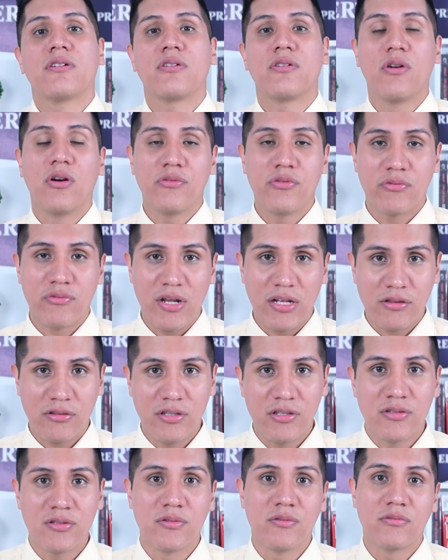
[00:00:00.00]
go
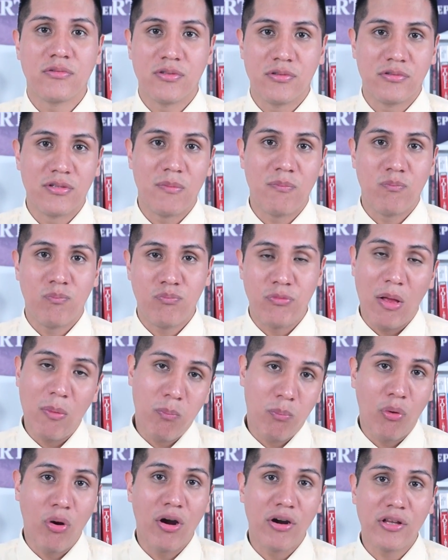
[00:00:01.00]
directly to, to the,
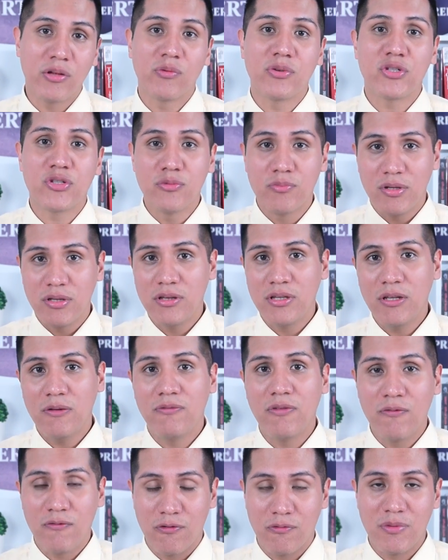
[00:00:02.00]
that part in which you
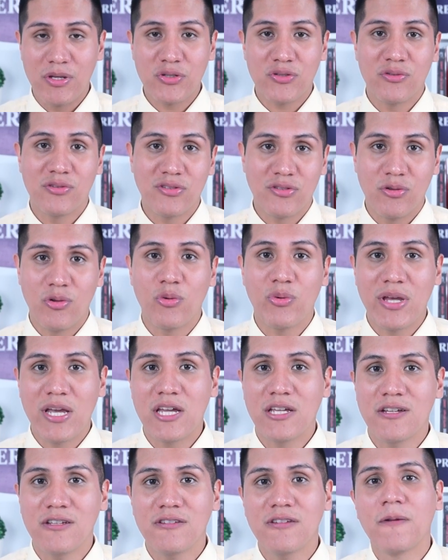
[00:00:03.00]
believe the information is
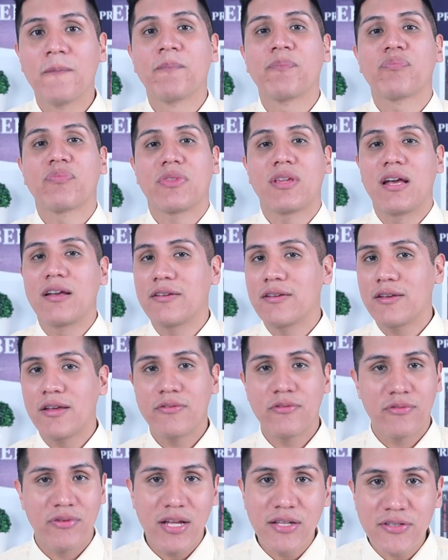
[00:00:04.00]
located, and
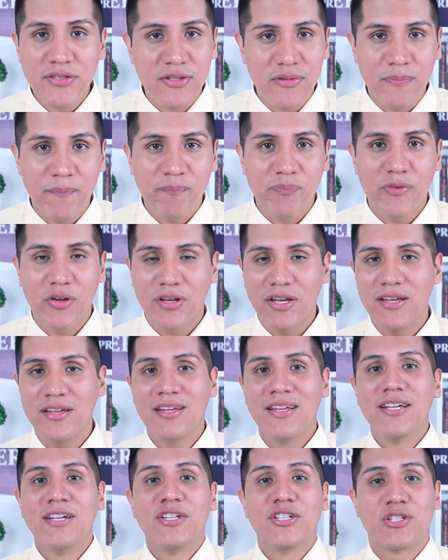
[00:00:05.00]
get your answer,
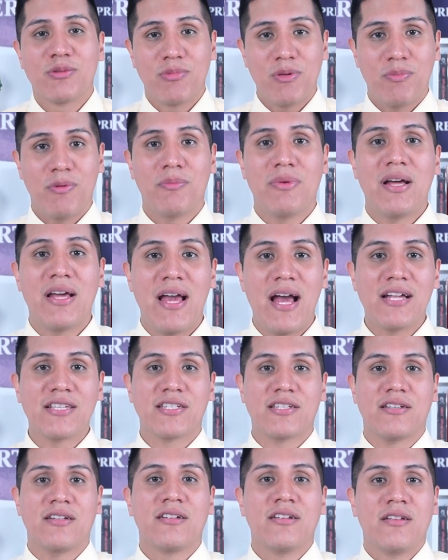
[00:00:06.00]
okay? Some people might
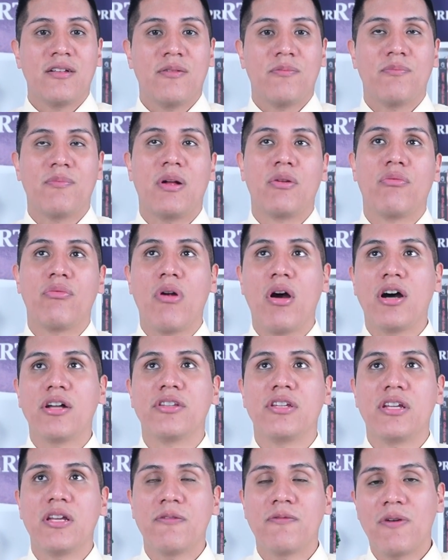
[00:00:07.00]
ask, but
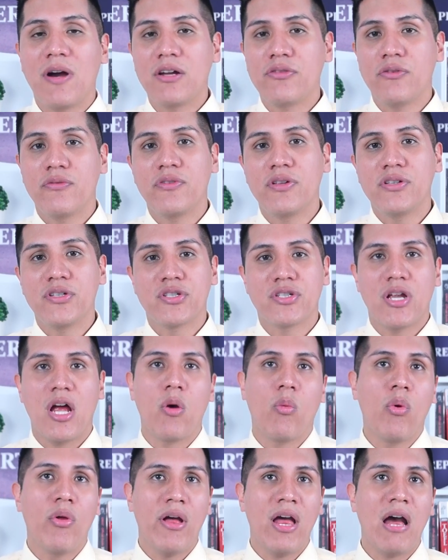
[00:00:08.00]
right, if I do this, I
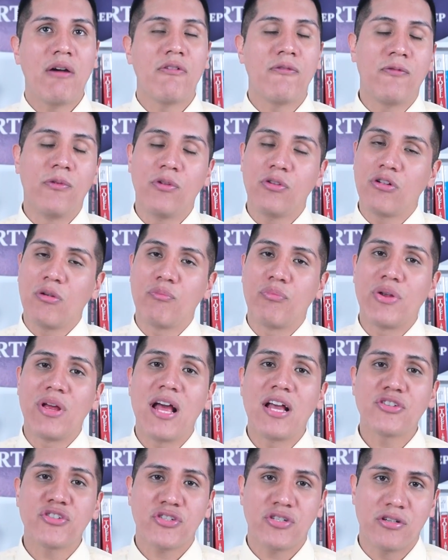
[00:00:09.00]
won't have a full
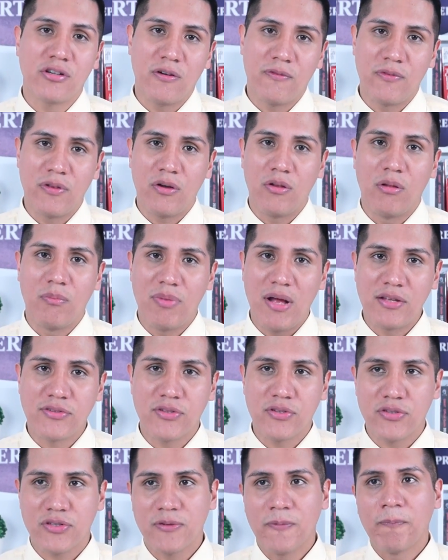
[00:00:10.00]
comprehension of the whole
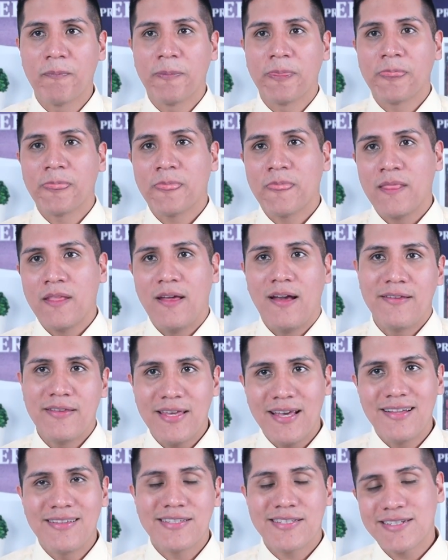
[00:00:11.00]
passage. And
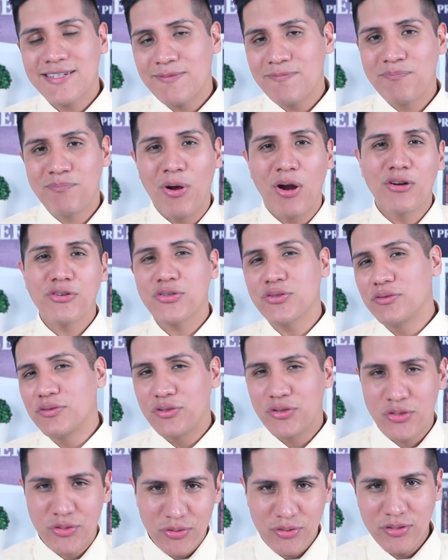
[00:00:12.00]
yeah, that's
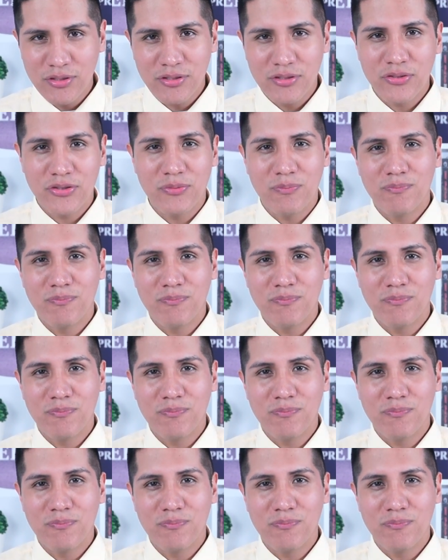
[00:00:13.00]
partially true,